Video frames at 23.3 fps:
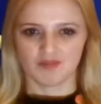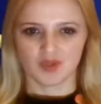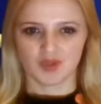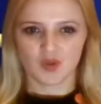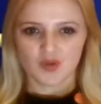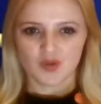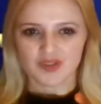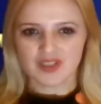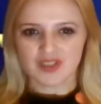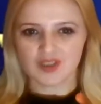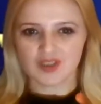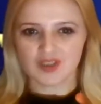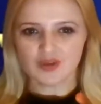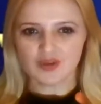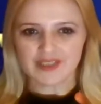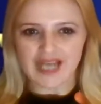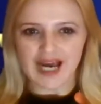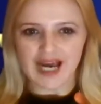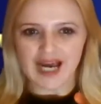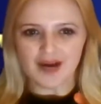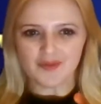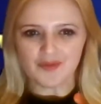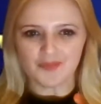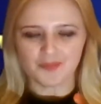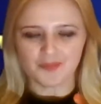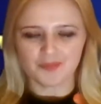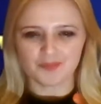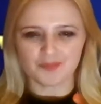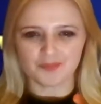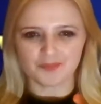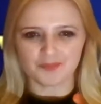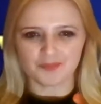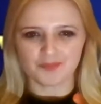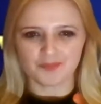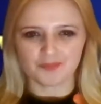because they don't have
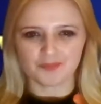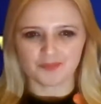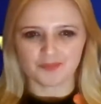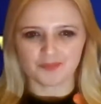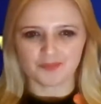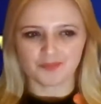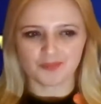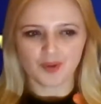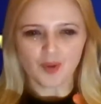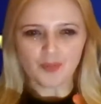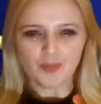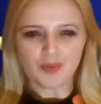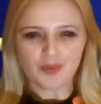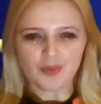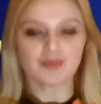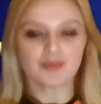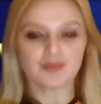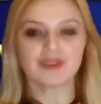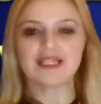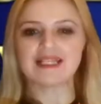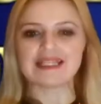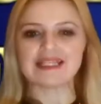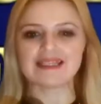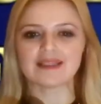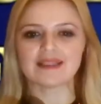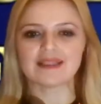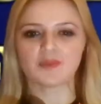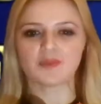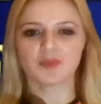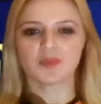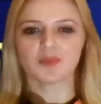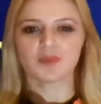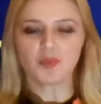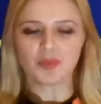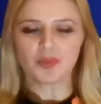
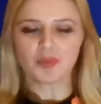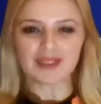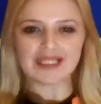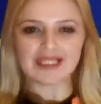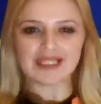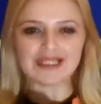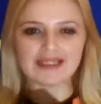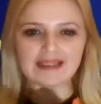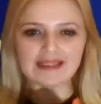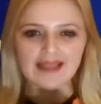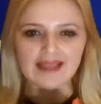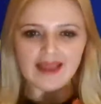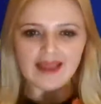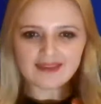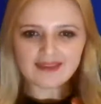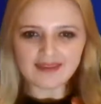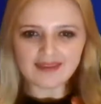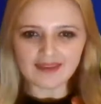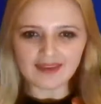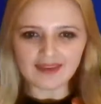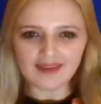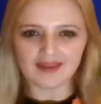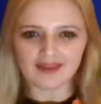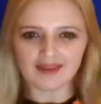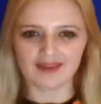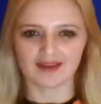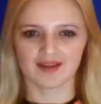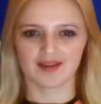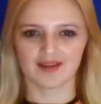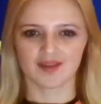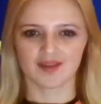probably nothing.